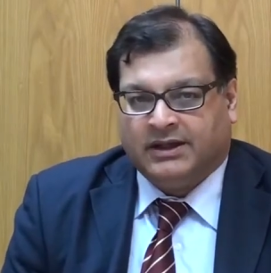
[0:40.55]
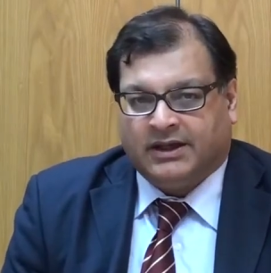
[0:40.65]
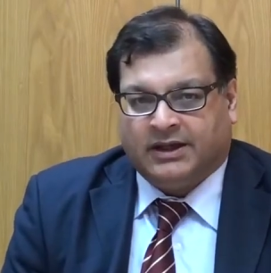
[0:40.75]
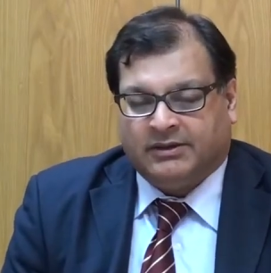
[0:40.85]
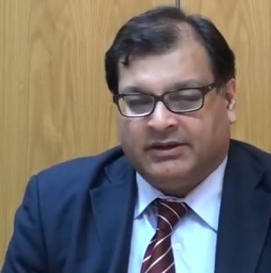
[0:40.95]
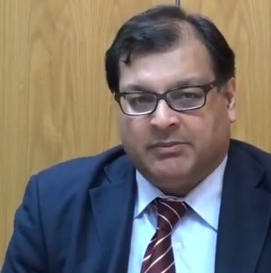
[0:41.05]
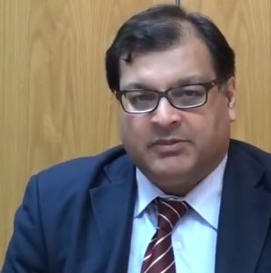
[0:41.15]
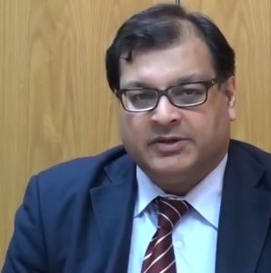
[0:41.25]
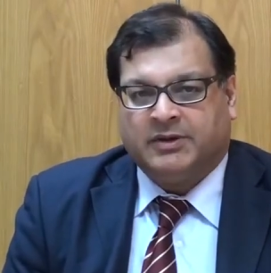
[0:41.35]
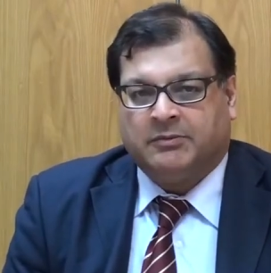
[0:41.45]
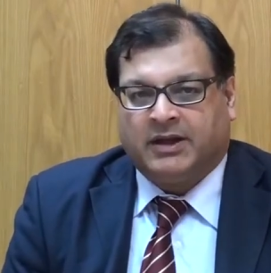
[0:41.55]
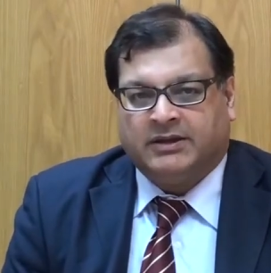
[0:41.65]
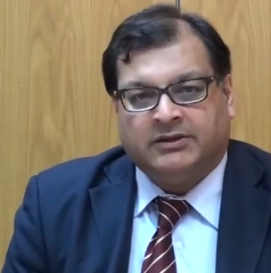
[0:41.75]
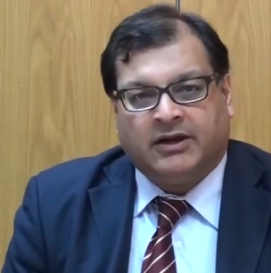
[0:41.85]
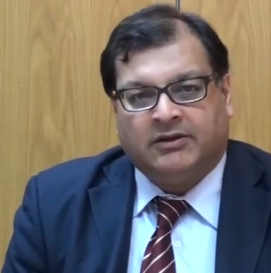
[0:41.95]
numbers being
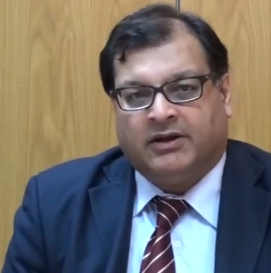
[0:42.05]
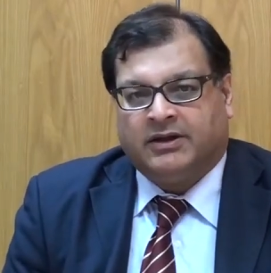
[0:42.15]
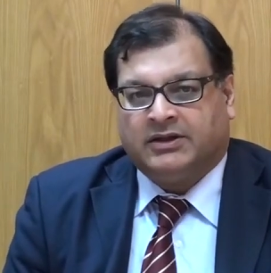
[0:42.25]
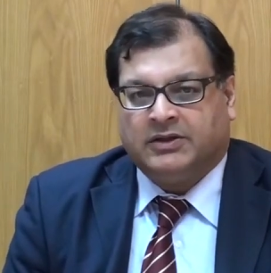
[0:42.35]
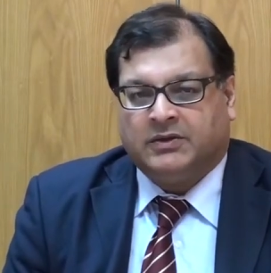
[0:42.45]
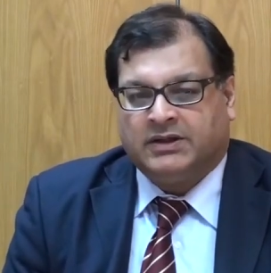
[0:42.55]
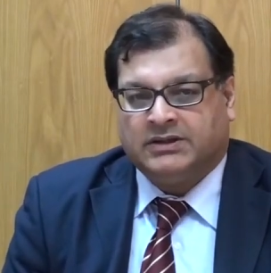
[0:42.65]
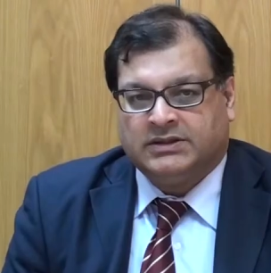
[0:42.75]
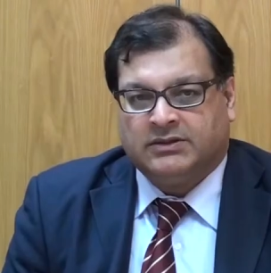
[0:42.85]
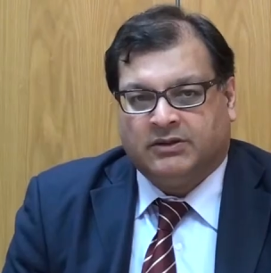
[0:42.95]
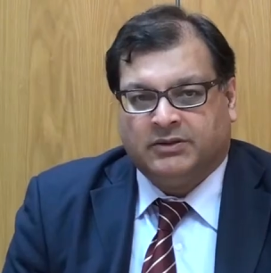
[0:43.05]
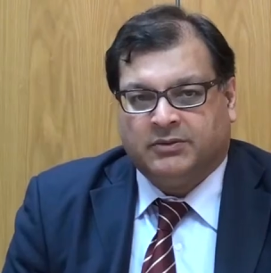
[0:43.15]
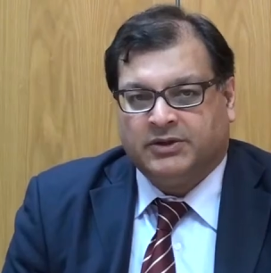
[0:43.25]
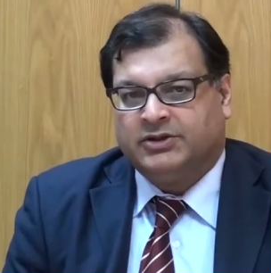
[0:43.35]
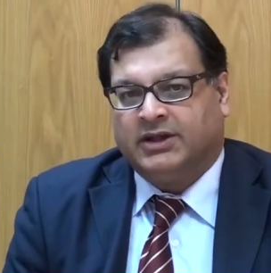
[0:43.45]
bandied around like US dollar
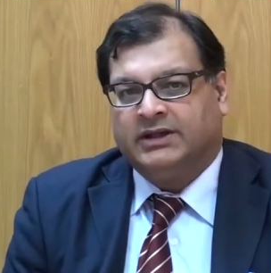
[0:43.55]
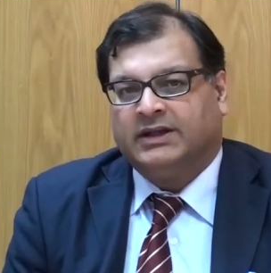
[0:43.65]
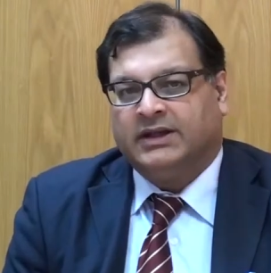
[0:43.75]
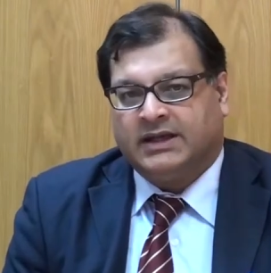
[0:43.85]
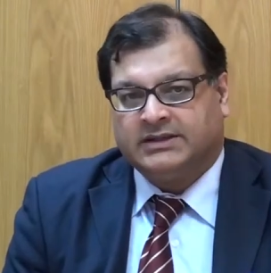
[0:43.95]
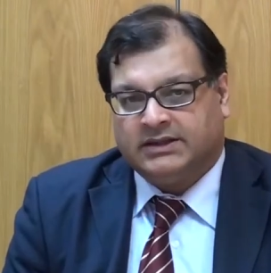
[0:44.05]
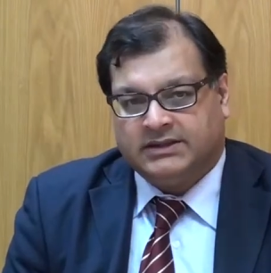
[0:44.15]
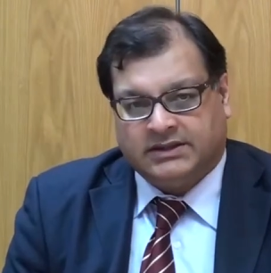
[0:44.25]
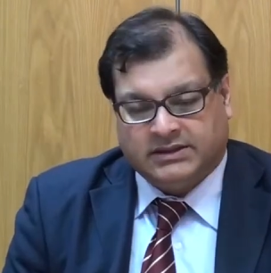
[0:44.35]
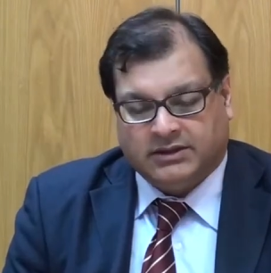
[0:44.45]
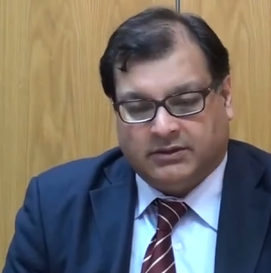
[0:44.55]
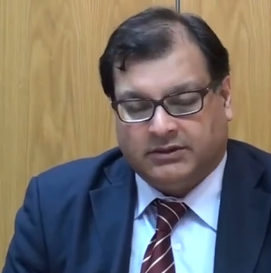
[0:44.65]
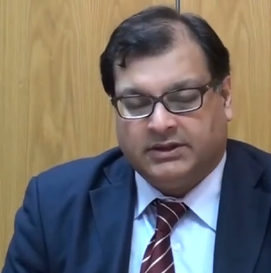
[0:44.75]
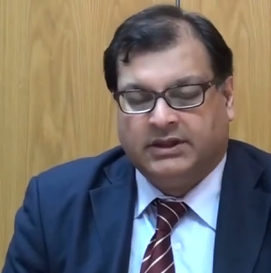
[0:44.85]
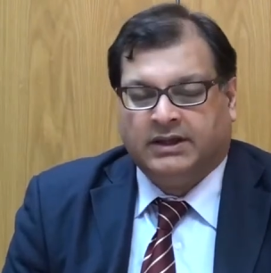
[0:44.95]
1 trillion in assets and so on.